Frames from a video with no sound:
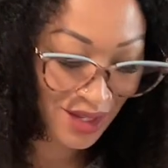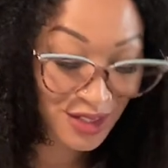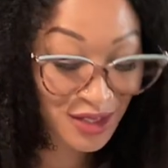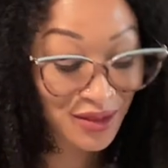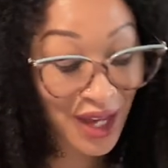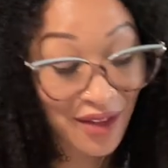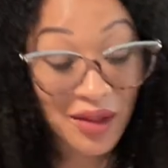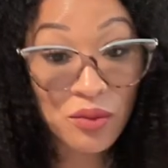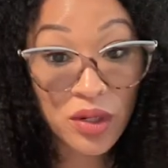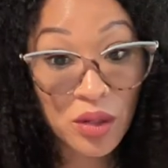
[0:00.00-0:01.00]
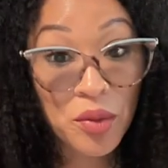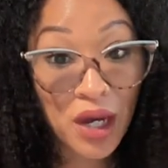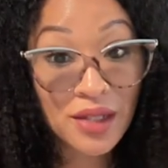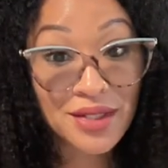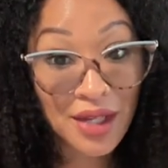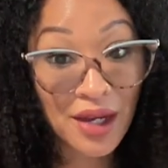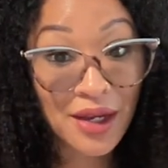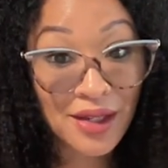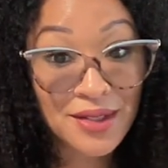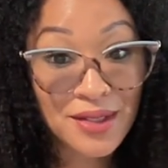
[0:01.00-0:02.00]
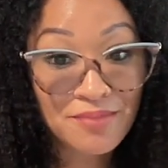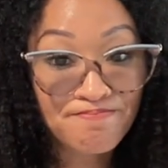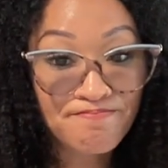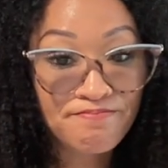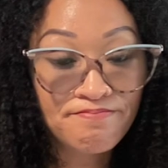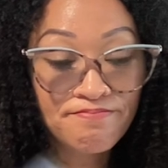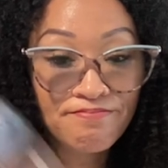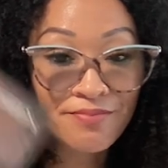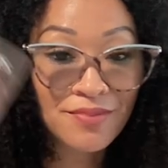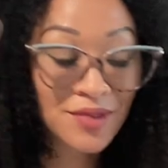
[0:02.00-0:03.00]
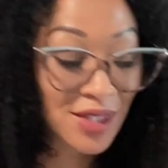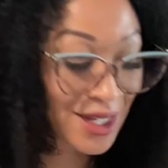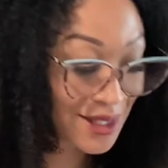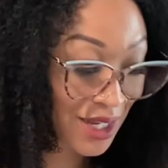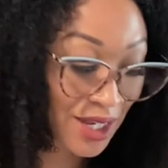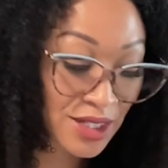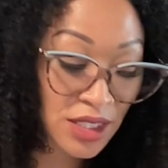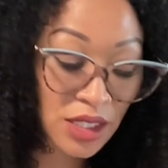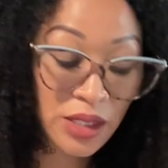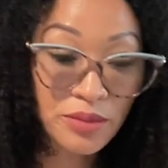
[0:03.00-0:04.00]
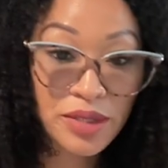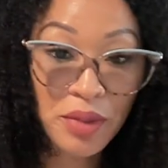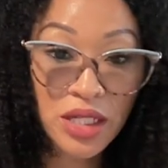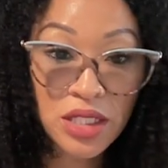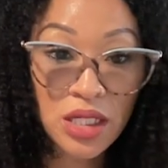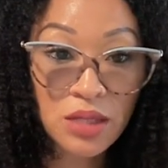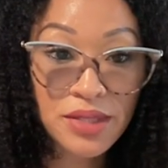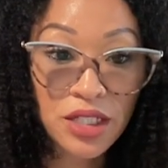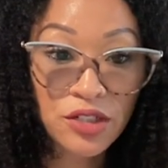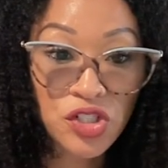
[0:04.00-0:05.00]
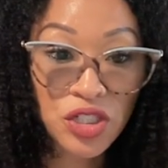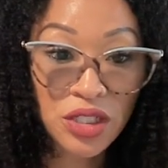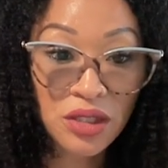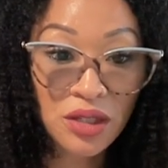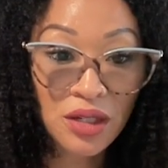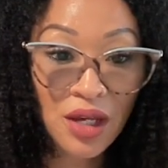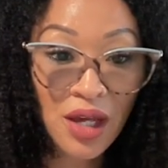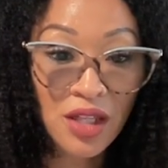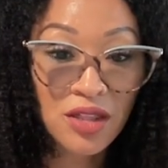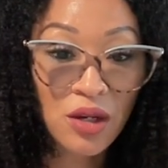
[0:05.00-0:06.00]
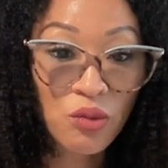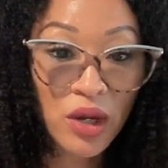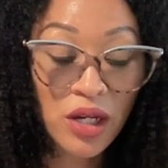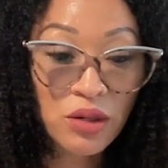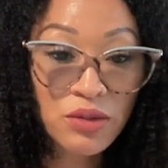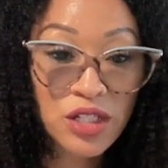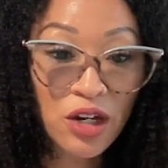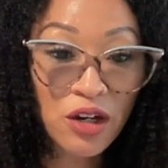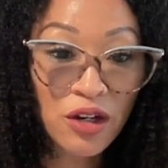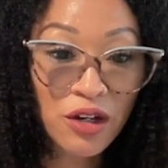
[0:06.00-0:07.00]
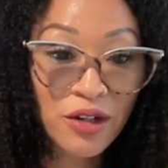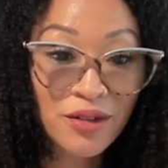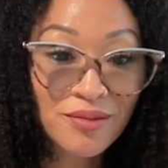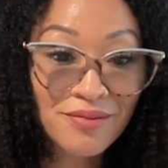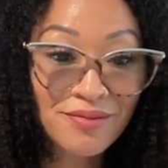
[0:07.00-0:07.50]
So now they want to apologize. That's that Ace of Cups, Page of Cups energy. They're ready to return.